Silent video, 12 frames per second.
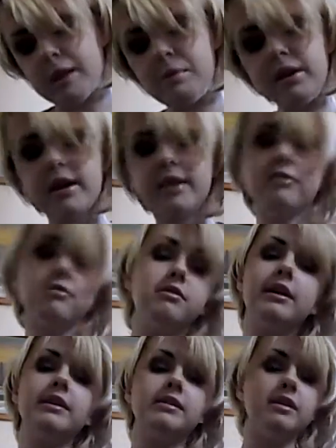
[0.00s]
But yeah, they're all
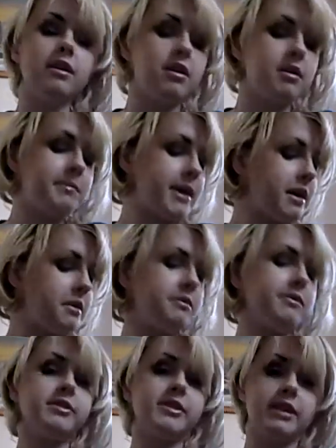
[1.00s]
nice and calm now
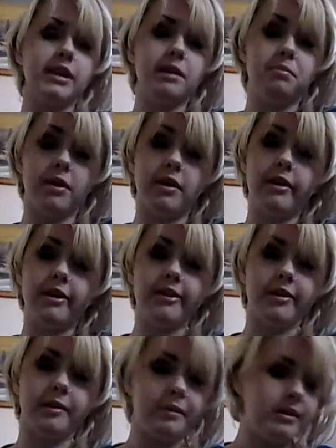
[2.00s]
and they're asleep, but early
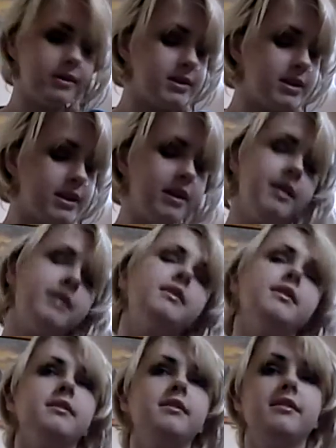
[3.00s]
they weren't.
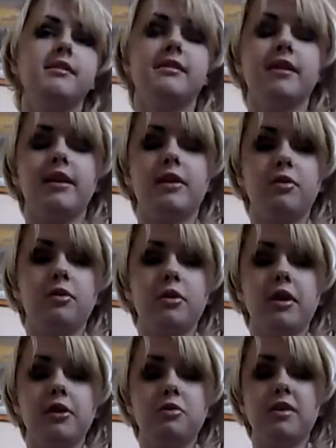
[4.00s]
They're all
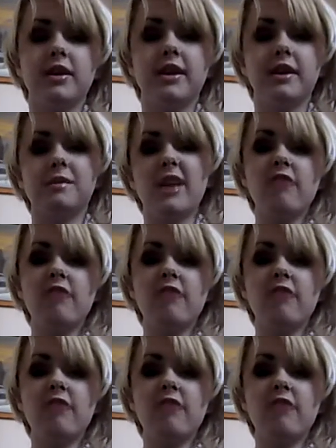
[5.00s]
that yawny kid was,